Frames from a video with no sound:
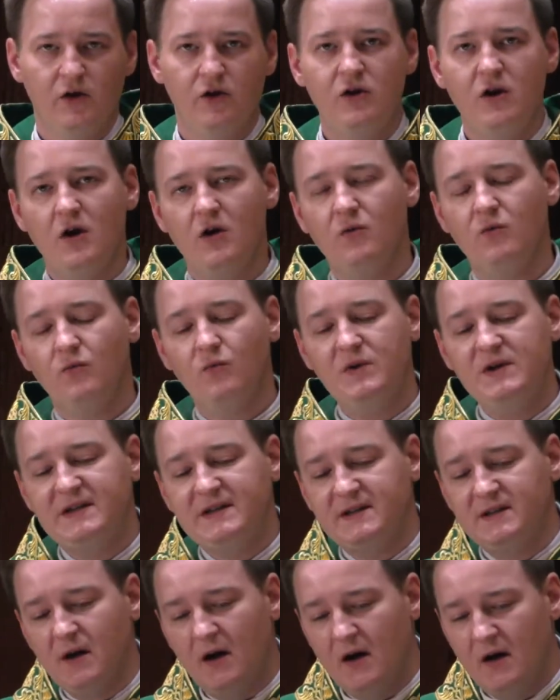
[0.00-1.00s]
You know, we
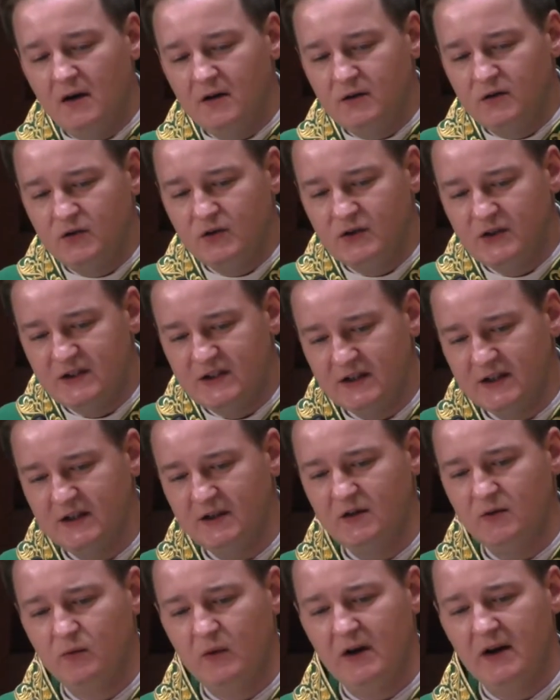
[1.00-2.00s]
start to
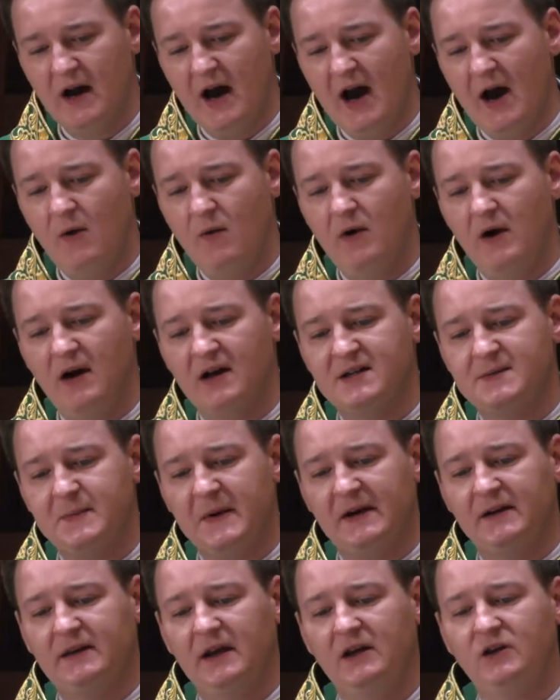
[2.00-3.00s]
sing when our
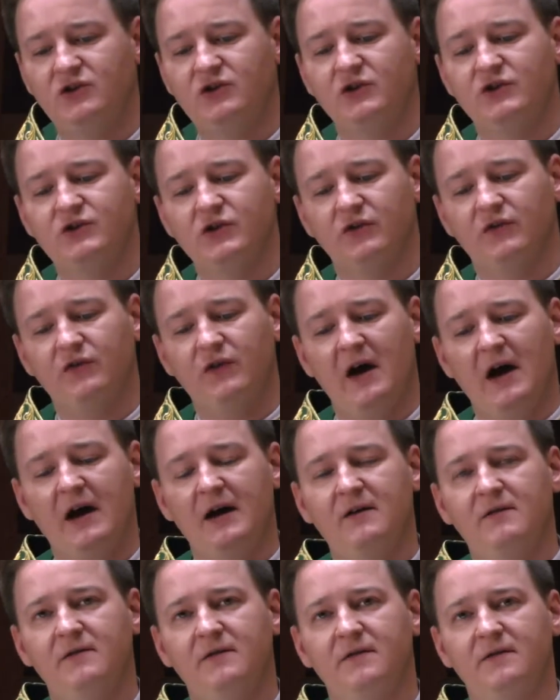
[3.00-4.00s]
expectations of
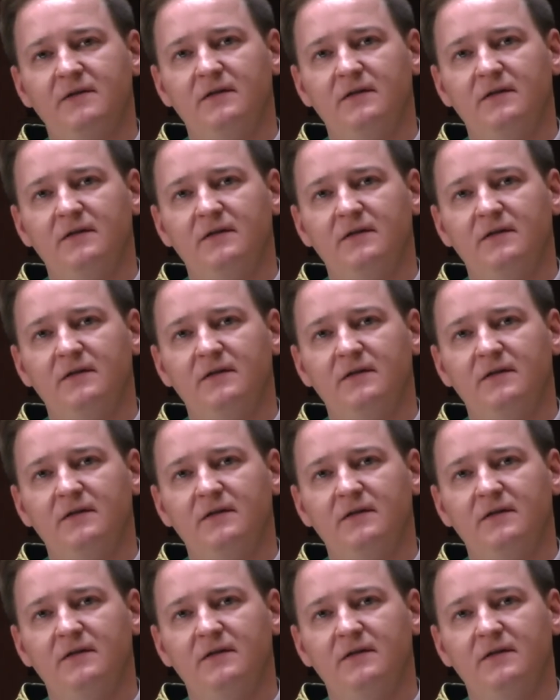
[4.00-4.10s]
life